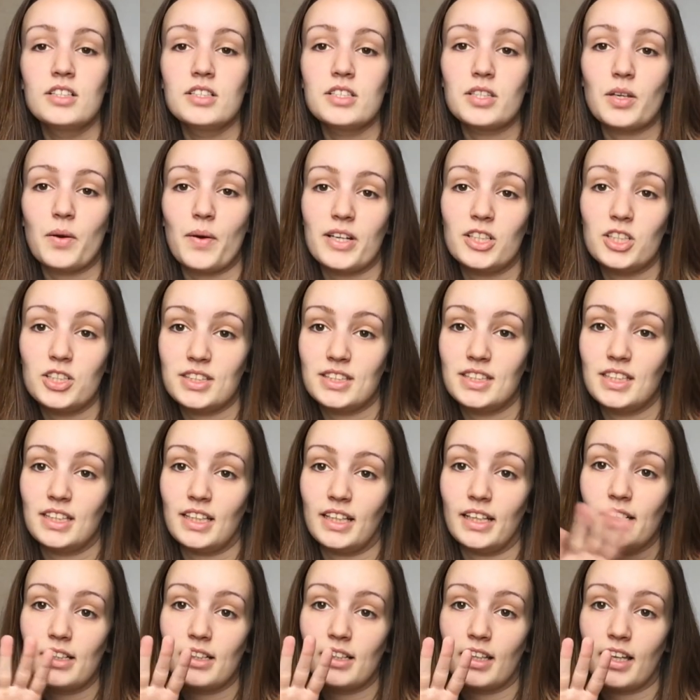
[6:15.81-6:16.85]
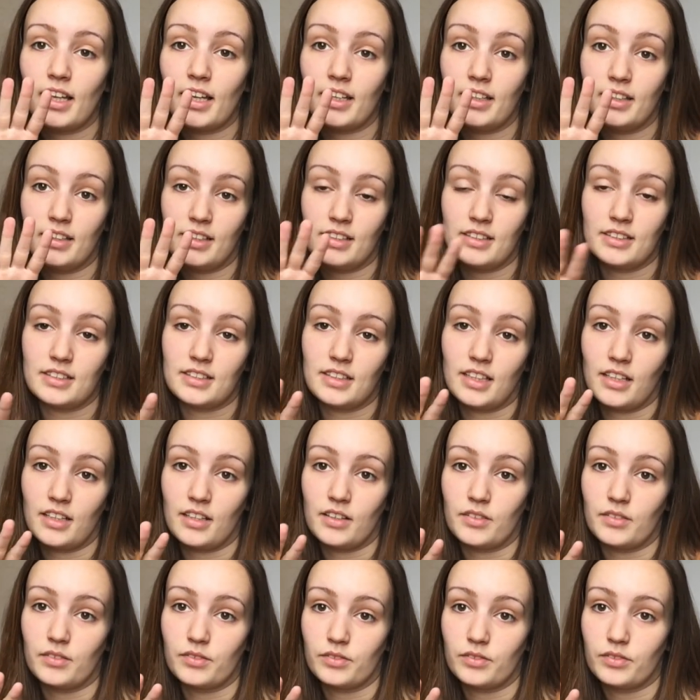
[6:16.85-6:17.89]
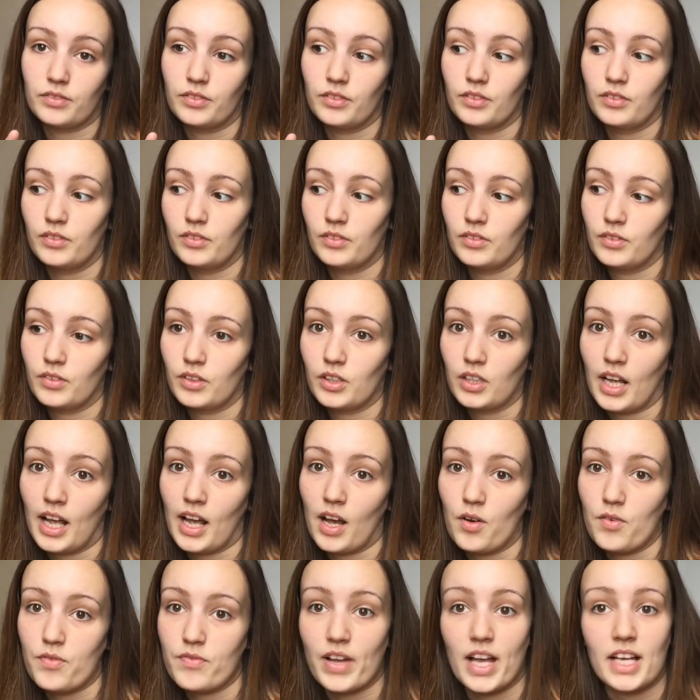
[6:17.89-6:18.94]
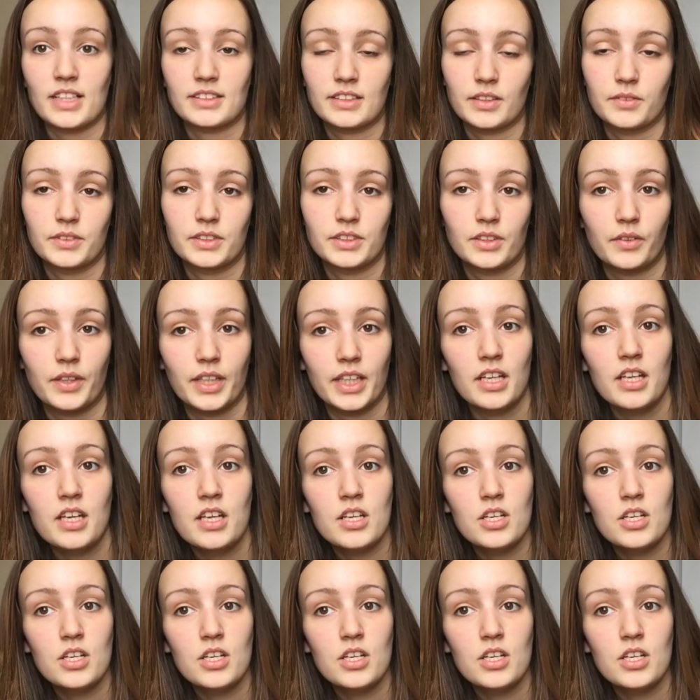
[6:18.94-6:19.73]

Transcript: So I just did incline instead of how fast I was going.